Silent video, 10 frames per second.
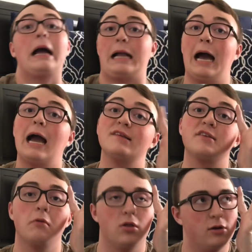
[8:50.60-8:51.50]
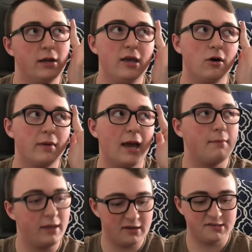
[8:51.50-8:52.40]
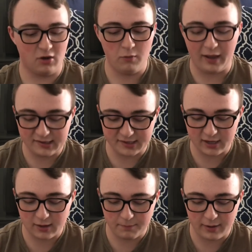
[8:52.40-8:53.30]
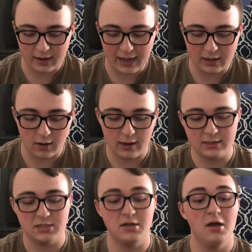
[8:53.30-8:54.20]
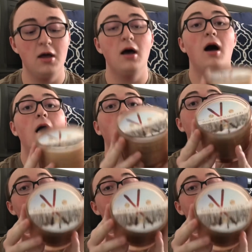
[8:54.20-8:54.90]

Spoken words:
guys, you all are going to kill me. I'm being so basic, but I got a